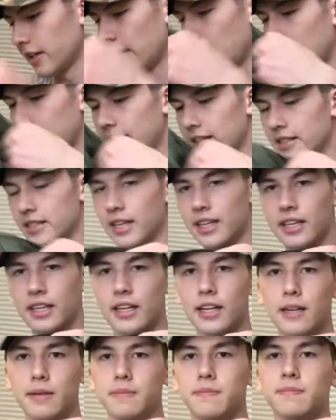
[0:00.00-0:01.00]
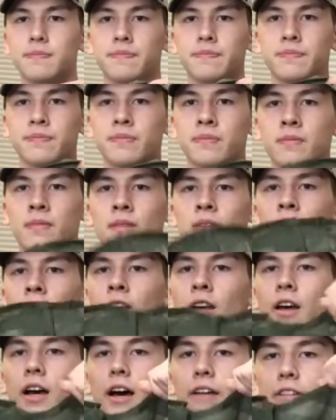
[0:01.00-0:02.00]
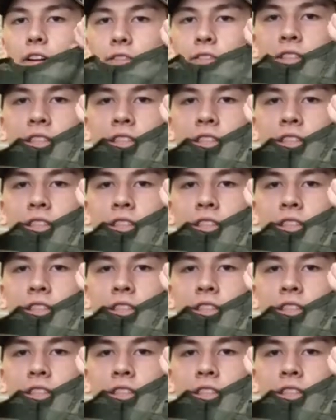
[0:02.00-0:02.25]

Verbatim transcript: they had this hanging up. I've never